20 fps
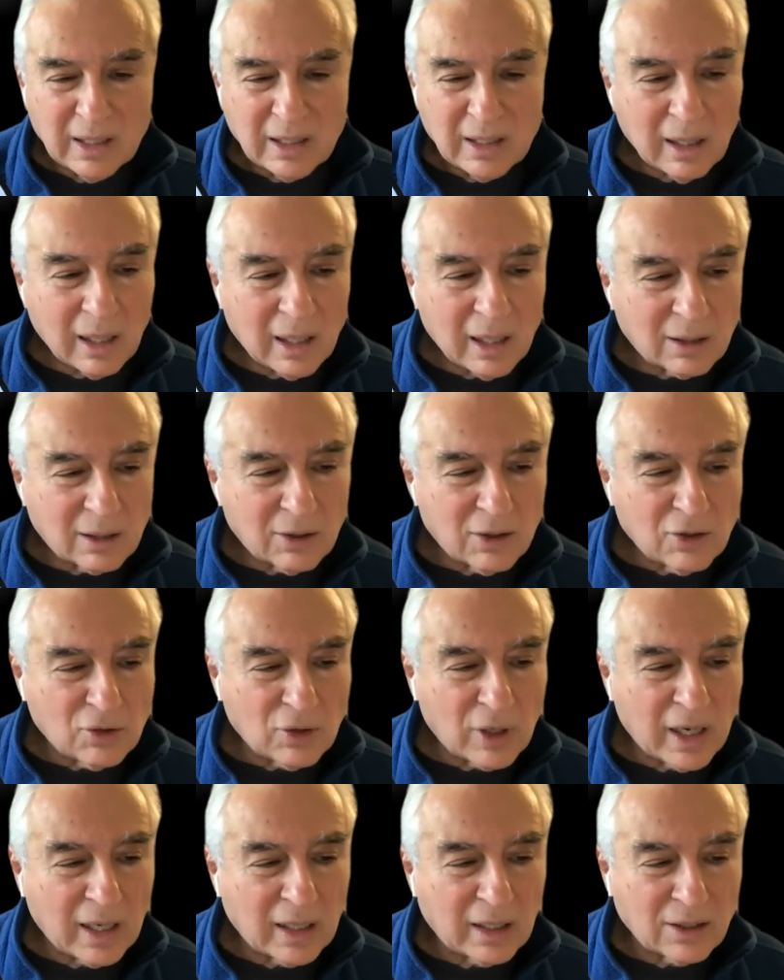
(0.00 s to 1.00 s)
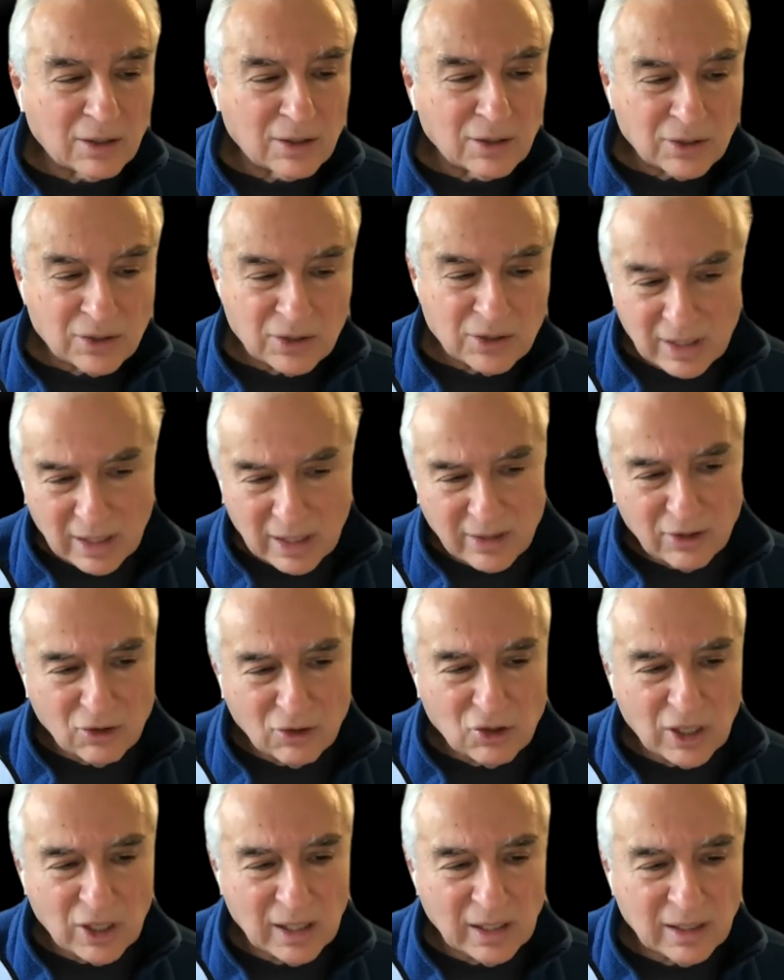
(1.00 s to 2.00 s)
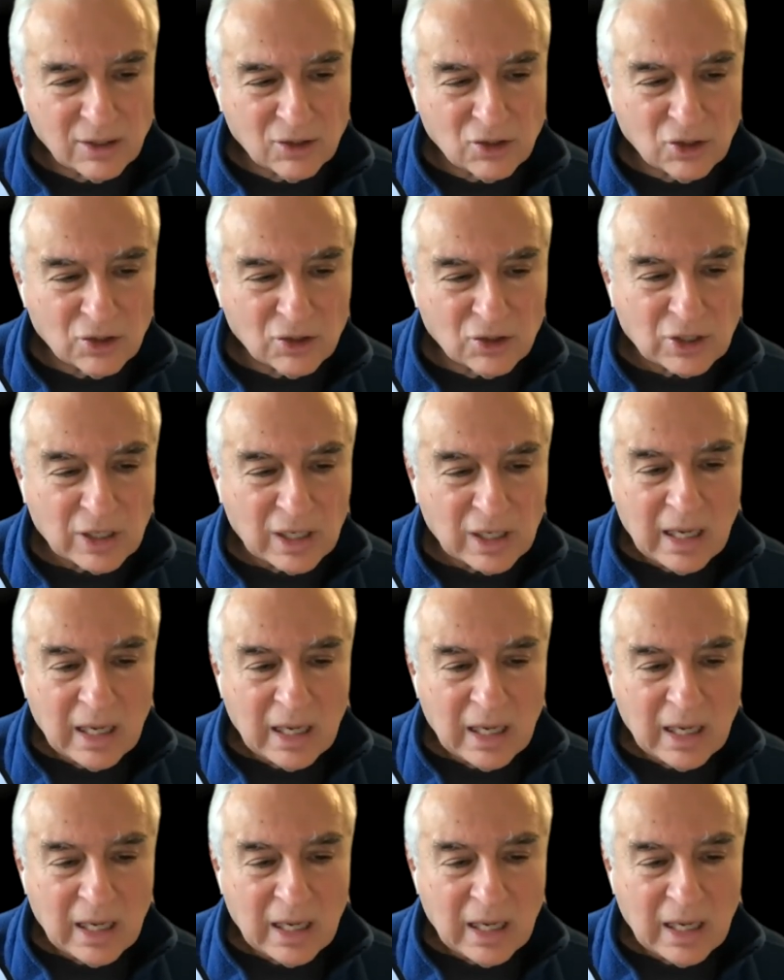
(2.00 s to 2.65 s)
conquer dragons and other challenges,